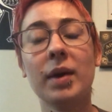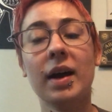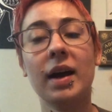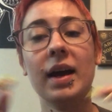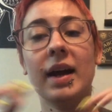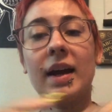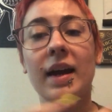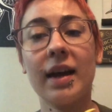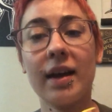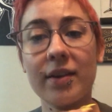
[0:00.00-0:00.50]

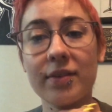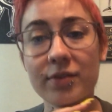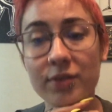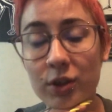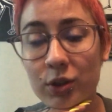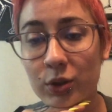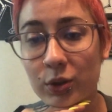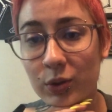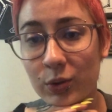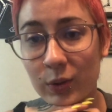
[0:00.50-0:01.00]
I have
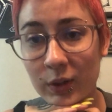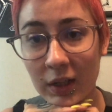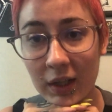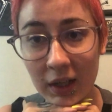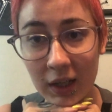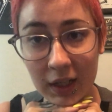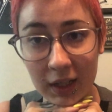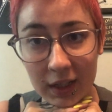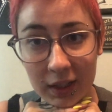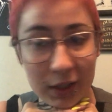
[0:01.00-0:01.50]
to
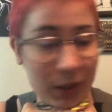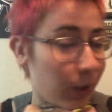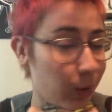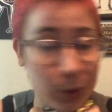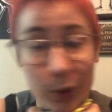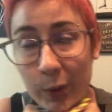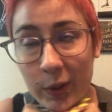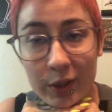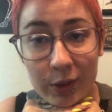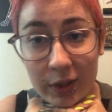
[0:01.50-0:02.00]
go
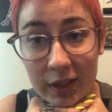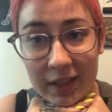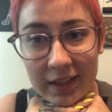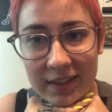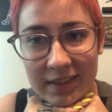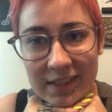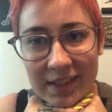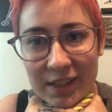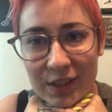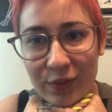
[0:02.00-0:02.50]
do other
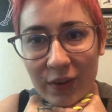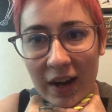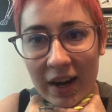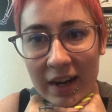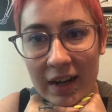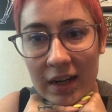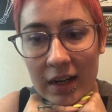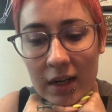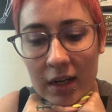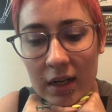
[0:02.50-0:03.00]
things, it's fine.